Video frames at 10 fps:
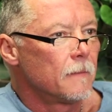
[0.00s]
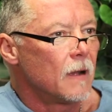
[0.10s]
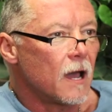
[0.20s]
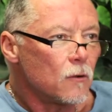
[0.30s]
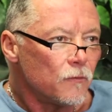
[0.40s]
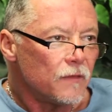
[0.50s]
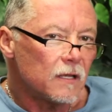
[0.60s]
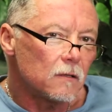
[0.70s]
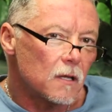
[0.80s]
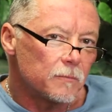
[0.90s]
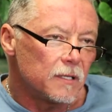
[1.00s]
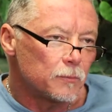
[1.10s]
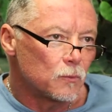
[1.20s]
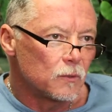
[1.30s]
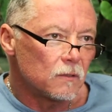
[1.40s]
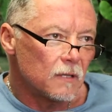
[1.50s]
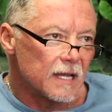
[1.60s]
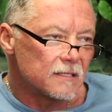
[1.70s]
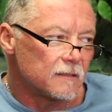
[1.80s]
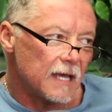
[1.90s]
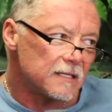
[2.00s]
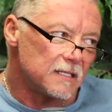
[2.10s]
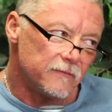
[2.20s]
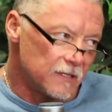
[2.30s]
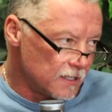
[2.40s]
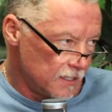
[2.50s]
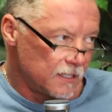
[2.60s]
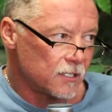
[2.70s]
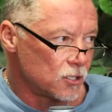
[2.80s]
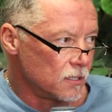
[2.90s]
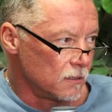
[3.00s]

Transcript: I don't think a lot of people realize that's even an addiction.